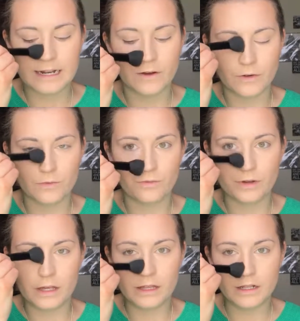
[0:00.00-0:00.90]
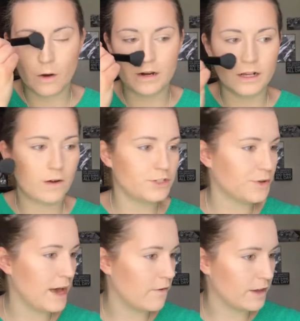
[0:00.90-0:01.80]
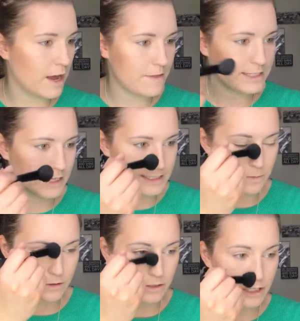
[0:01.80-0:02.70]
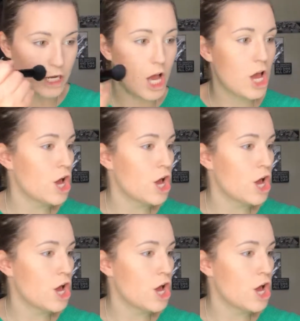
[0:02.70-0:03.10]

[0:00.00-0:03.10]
Now you really don't want to go too heavy on this because it will look